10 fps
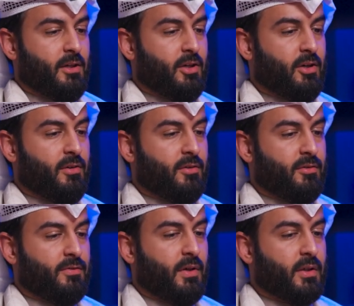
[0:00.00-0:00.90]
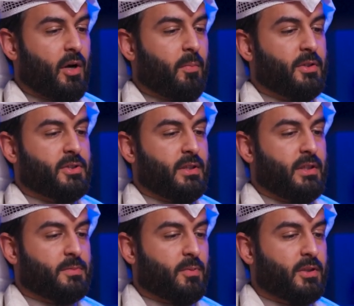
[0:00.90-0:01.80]
of accomplishing
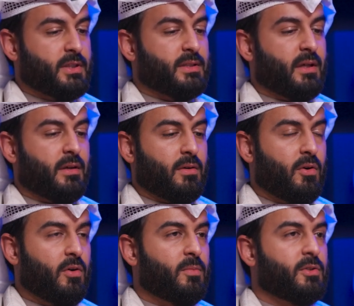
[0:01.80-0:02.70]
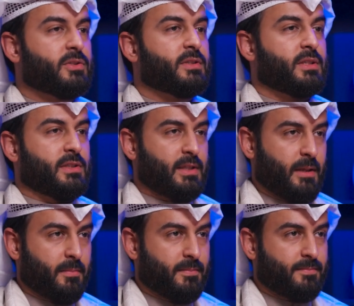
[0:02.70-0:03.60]
these projects are almost the
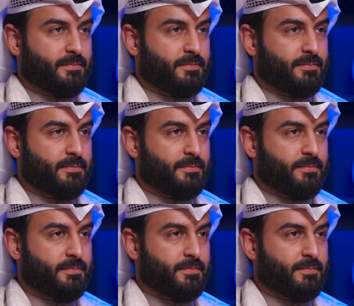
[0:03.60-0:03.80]
same.